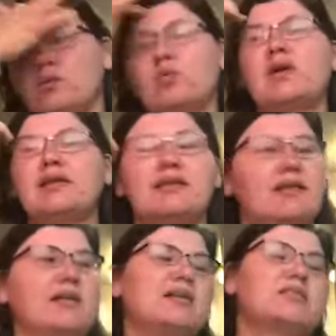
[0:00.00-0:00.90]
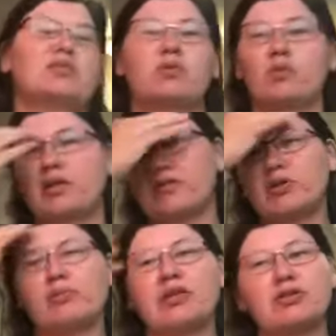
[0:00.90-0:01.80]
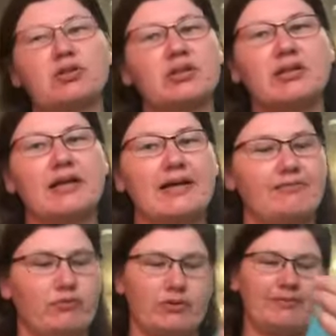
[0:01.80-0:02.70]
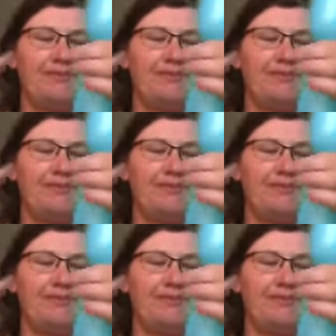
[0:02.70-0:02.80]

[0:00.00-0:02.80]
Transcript: width is, so whatever you're measuring their head for.